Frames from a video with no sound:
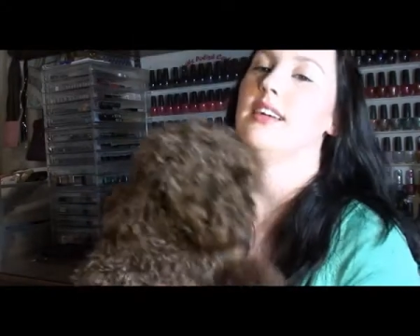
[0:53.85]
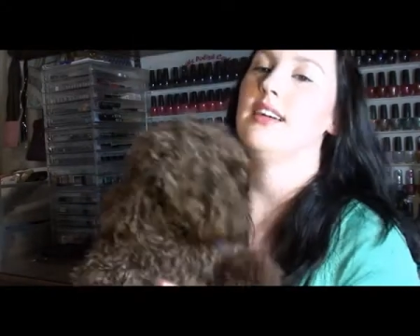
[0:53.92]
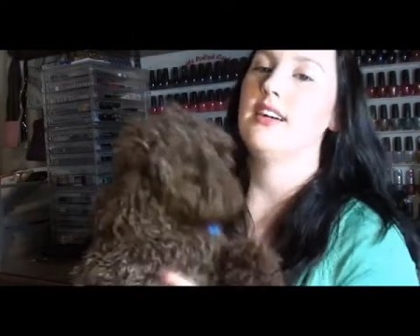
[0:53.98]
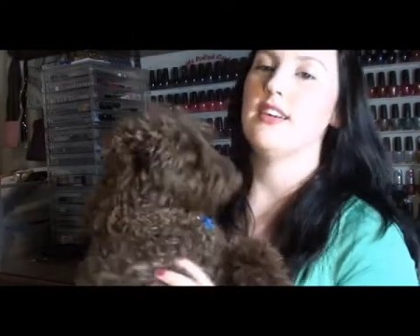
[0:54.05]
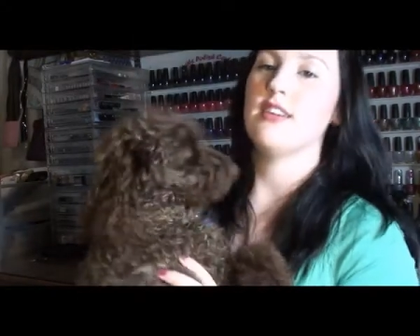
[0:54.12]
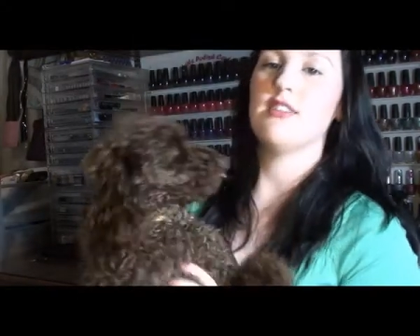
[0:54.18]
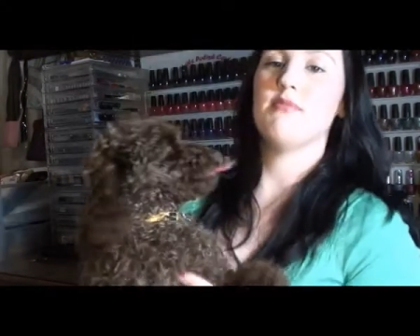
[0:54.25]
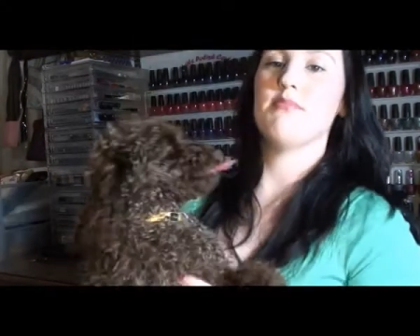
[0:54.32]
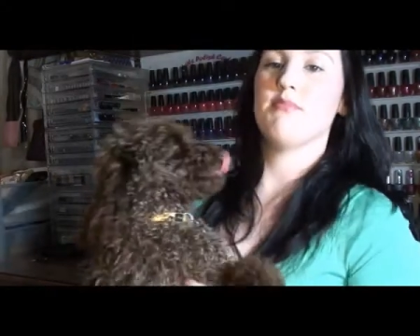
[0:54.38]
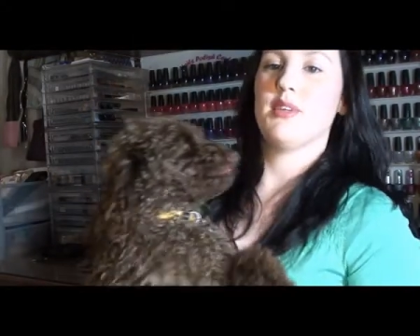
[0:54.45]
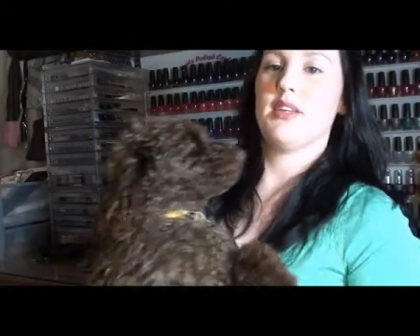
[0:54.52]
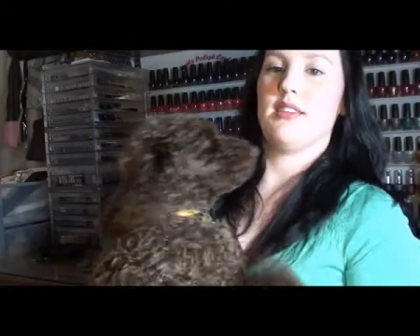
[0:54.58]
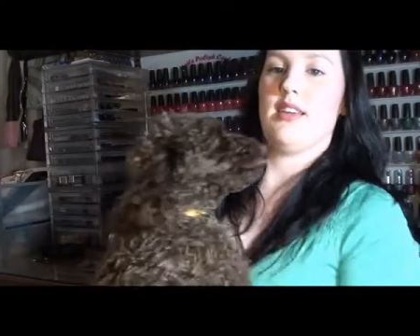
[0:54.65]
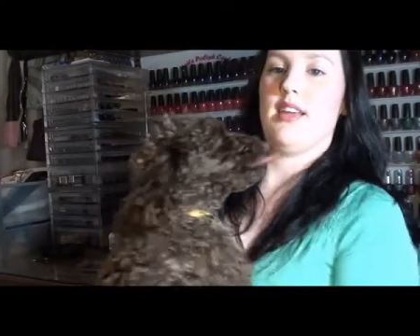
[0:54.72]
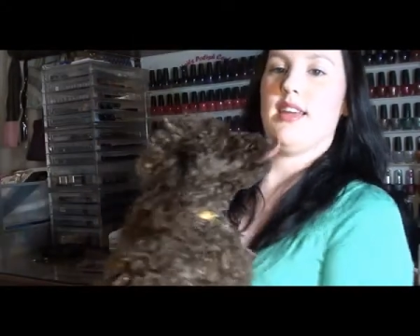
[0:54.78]

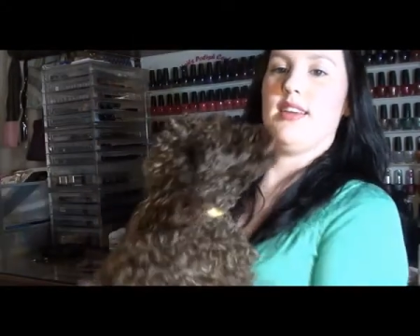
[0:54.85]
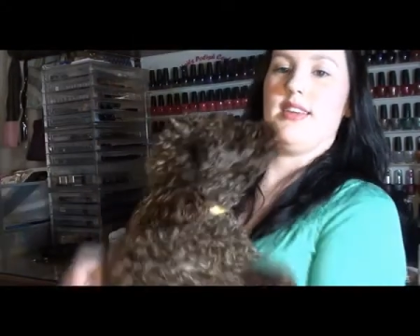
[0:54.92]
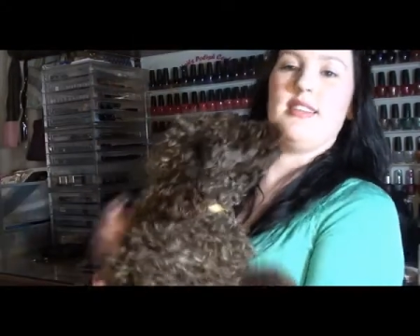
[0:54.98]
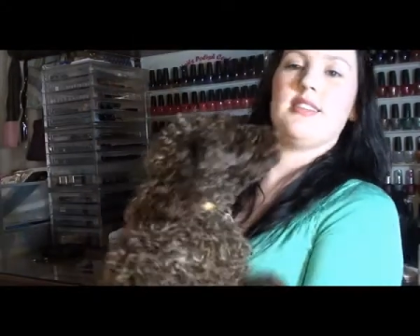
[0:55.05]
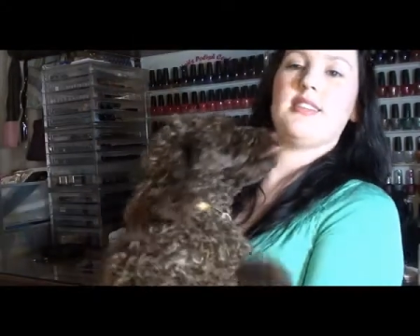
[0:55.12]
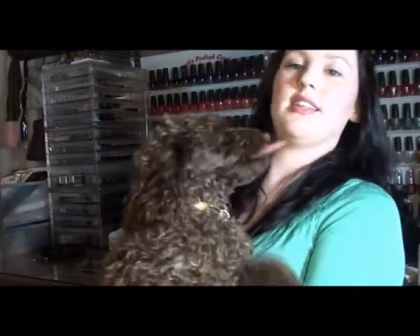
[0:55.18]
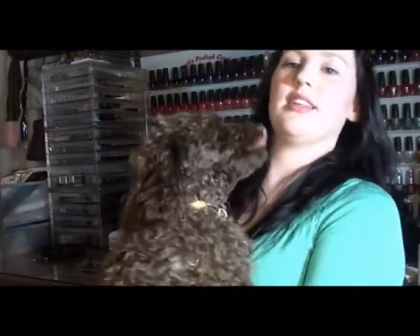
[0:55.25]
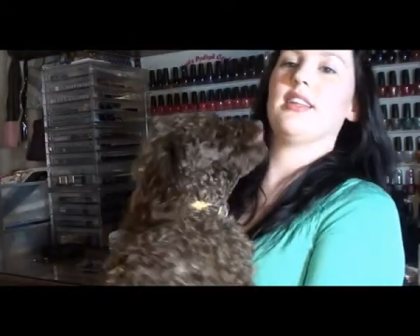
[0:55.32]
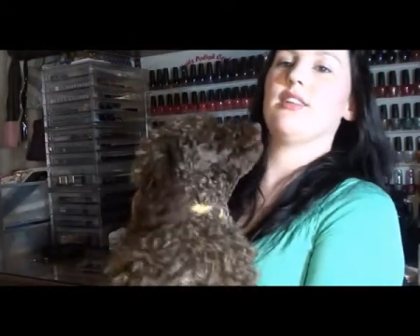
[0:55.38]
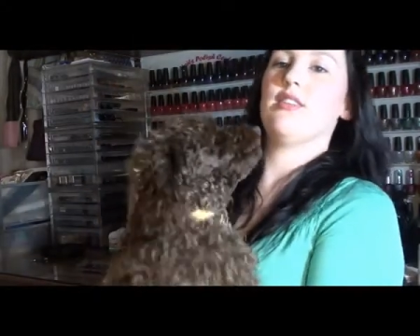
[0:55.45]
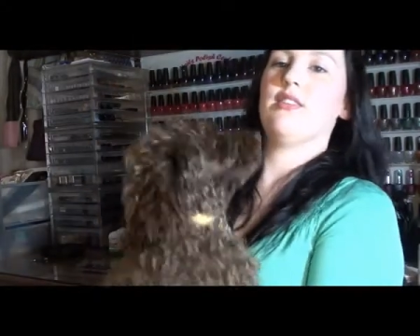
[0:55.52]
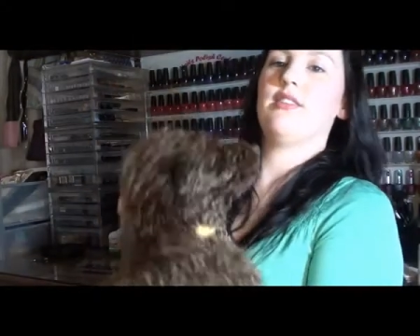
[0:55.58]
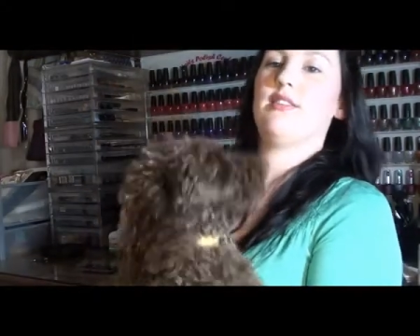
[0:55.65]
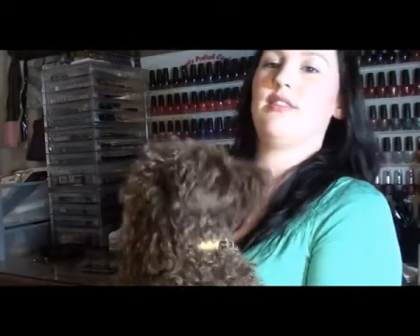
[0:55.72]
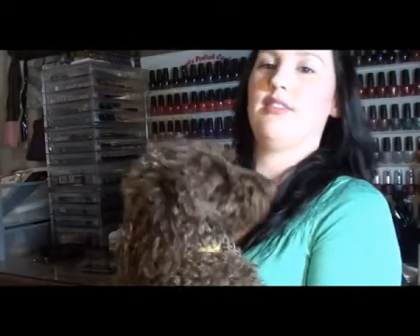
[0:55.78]
But yeah, here's the
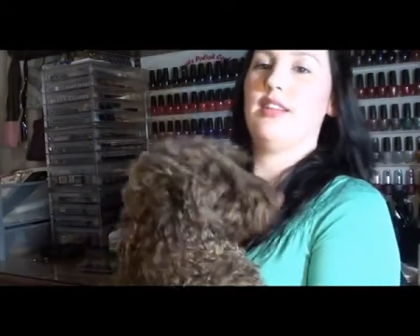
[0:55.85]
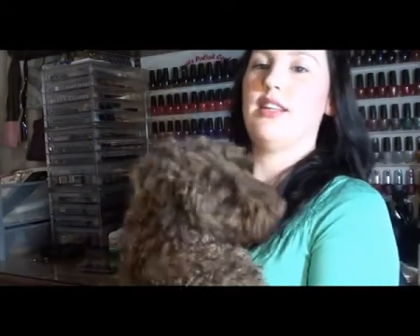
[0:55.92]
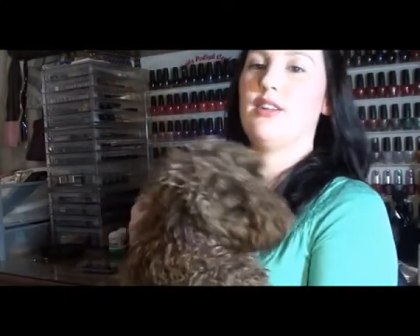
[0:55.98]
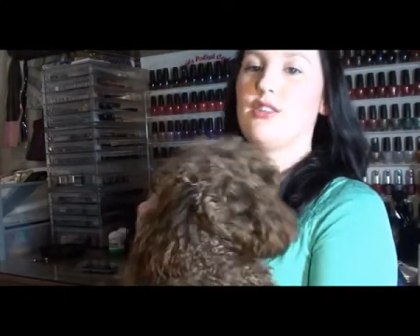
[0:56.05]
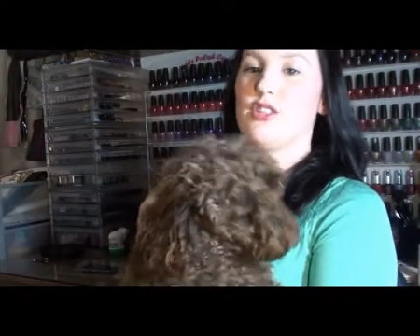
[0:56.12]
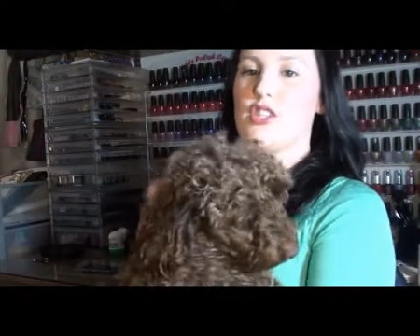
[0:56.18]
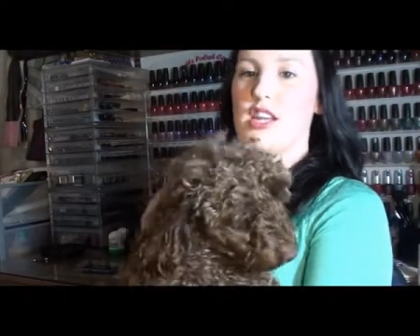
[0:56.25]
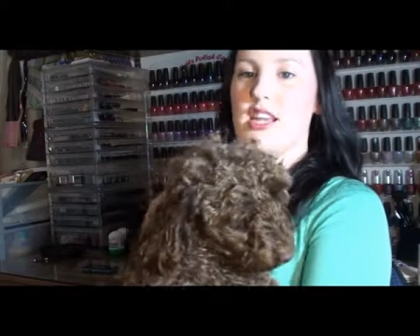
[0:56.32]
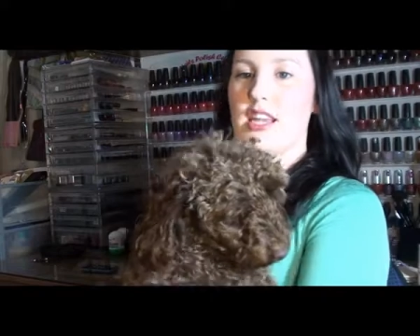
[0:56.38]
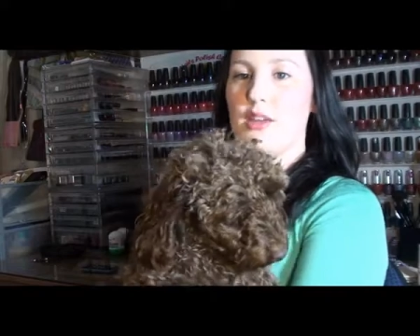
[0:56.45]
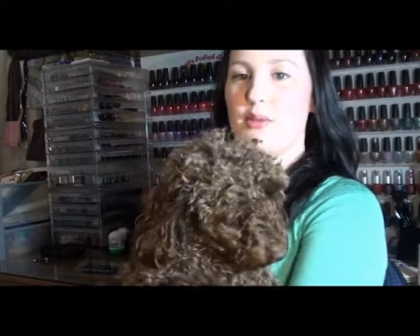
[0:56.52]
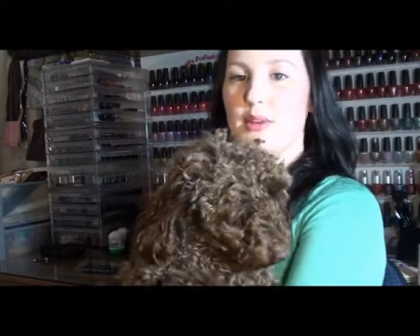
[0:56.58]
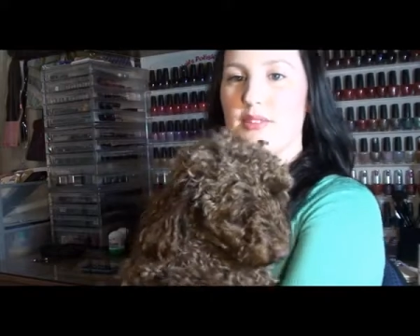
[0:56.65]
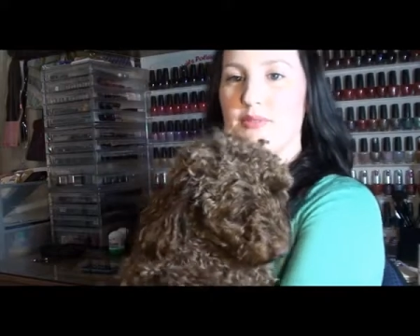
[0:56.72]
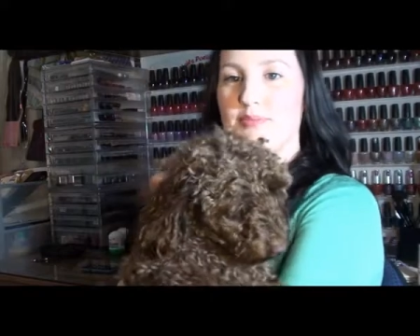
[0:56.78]
little
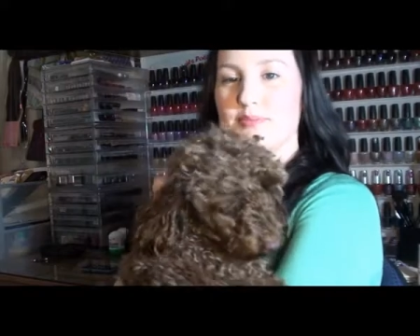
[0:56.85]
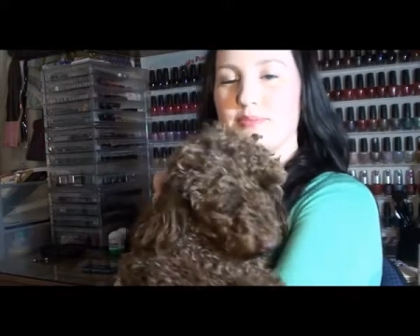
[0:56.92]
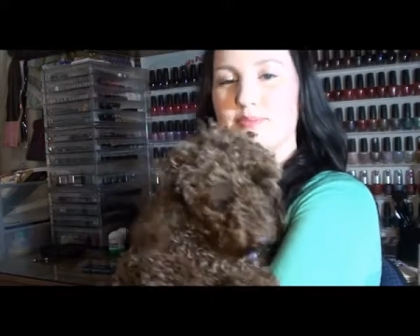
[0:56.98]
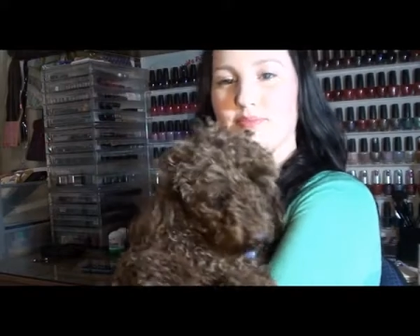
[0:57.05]
cheeky one.